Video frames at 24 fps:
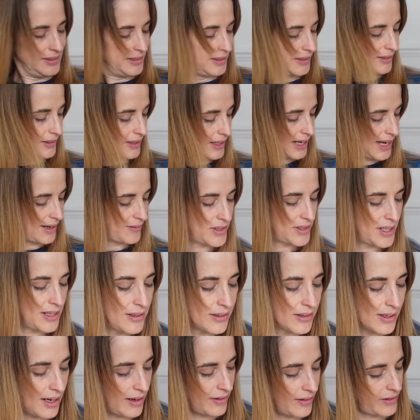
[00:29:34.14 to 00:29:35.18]
I'm going to have to
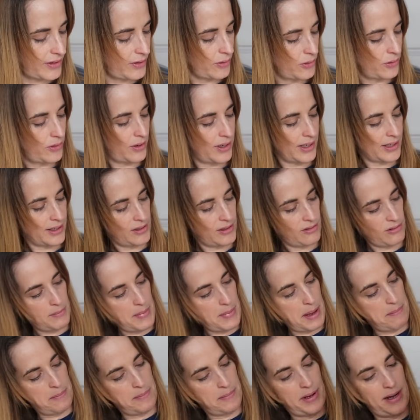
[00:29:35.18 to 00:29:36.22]
look. I thought I could
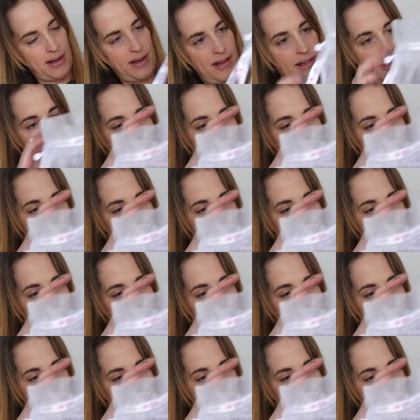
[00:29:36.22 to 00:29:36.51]
remember.